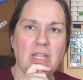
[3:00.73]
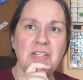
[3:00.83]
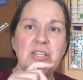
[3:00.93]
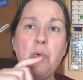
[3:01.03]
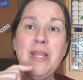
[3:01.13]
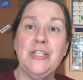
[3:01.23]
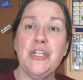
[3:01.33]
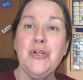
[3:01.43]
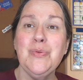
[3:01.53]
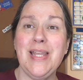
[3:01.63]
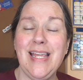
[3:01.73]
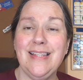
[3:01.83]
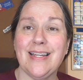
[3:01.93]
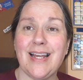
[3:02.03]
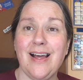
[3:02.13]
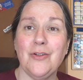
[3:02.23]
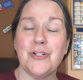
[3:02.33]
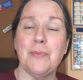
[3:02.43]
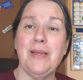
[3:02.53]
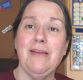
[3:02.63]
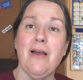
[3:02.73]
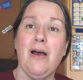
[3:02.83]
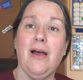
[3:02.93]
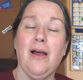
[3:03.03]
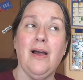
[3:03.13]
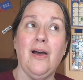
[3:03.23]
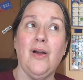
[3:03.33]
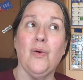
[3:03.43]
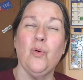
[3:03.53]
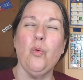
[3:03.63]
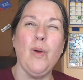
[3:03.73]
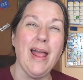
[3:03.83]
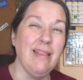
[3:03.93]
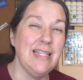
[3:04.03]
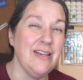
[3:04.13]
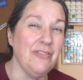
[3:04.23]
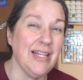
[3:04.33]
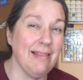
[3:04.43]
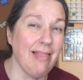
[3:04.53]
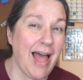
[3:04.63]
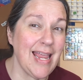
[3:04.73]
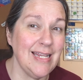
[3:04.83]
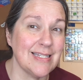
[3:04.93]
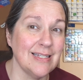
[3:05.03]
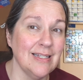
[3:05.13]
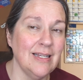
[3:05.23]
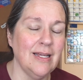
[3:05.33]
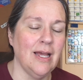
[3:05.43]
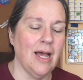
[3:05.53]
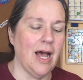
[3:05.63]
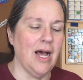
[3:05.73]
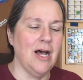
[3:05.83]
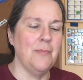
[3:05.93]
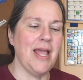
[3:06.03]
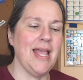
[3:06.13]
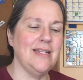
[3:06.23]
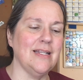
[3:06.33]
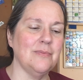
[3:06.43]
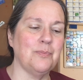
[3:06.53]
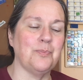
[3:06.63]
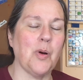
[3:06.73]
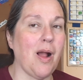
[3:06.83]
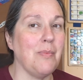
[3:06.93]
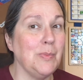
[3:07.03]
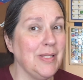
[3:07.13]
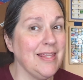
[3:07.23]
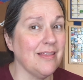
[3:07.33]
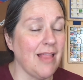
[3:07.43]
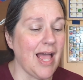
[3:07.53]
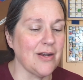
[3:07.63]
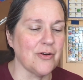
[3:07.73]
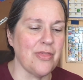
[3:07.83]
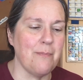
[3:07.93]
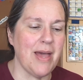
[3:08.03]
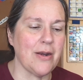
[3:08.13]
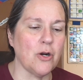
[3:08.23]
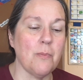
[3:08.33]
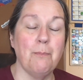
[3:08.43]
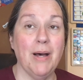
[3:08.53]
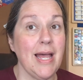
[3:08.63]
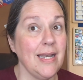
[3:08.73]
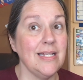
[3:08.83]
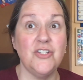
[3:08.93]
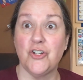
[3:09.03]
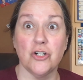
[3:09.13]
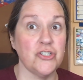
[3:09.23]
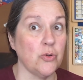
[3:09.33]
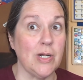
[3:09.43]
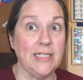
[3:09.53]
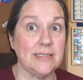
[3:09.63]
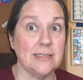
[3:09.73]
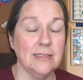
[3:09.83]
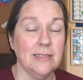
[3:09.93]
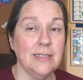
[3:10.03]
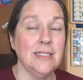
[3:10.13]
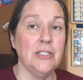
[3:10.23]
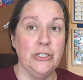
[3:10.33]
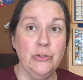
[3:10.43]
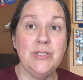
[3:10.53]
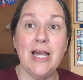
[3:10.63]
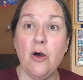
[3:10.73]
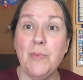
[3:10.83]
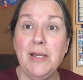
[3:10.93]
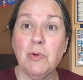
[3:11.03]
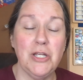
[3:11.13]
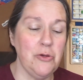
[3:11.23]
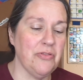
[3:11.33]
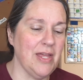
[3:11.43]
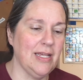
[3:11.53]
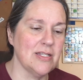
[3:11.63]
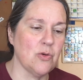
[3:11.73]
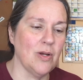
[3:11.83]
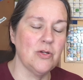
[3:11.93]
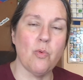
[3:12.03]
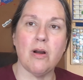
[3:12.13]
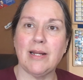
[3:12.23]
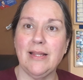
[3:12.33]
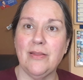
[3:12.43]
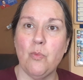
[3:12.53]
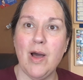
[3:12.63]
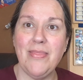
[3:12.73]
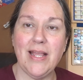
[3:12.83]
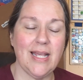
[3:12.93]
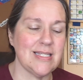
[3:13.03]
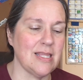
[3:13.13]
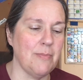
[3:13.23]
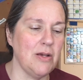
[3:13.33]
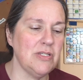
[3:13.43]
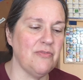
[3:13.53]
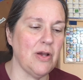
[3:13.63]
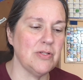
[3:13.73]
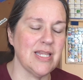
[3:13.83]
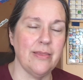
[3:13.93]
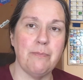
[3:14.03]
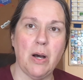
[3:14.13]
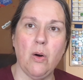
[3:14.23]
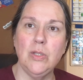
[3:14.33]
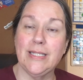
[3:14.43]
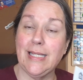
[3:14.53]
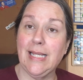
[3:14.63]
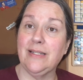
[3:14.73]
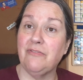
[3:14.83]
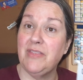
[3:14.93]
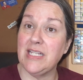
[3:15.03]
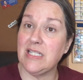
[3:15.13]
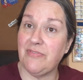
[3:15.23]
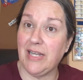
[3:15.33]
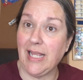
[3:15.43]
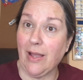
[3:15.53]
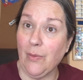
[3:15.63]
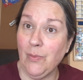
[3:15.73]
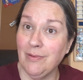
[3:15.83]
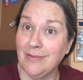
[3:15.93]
So we do need the color to be relatively light, and probably the lighter the better, but it's your choice. You tell me what you think is going to work, and the one that gets the most votes in the poll at the end of this video